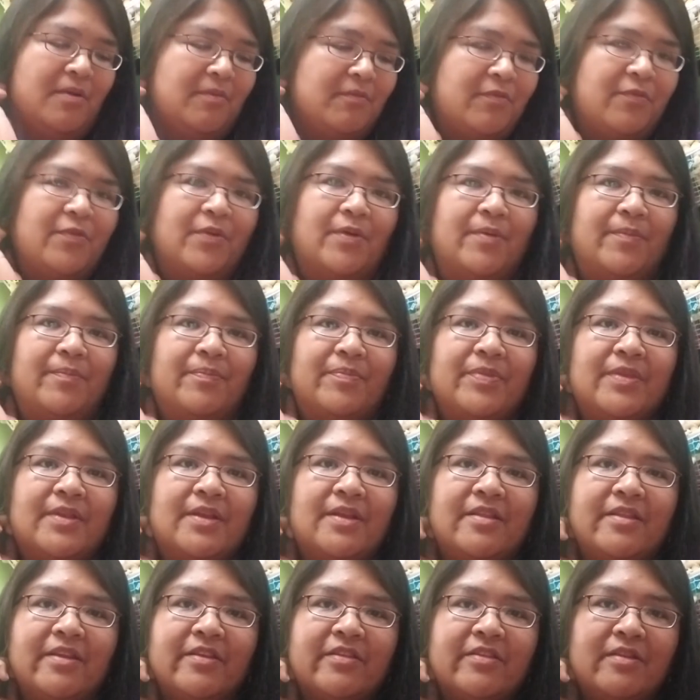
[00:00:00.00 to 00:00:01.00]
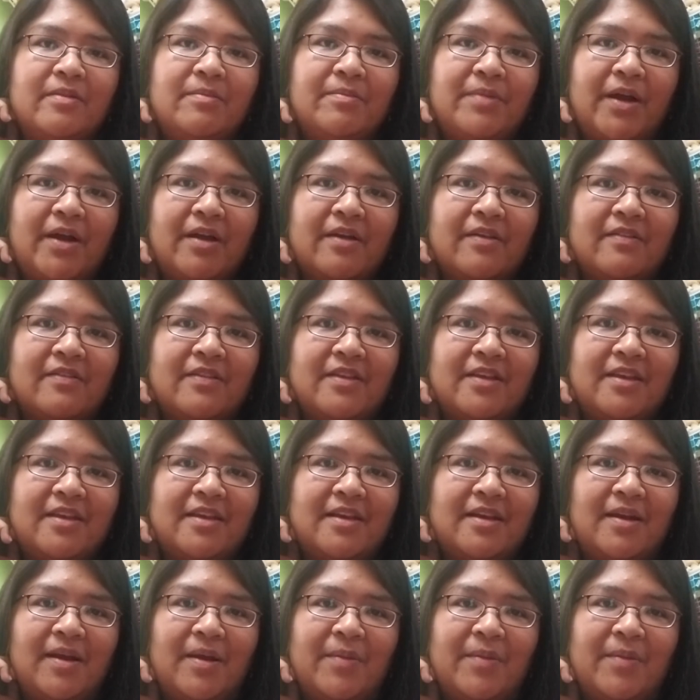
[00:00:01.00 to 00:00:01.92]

from this unboxing.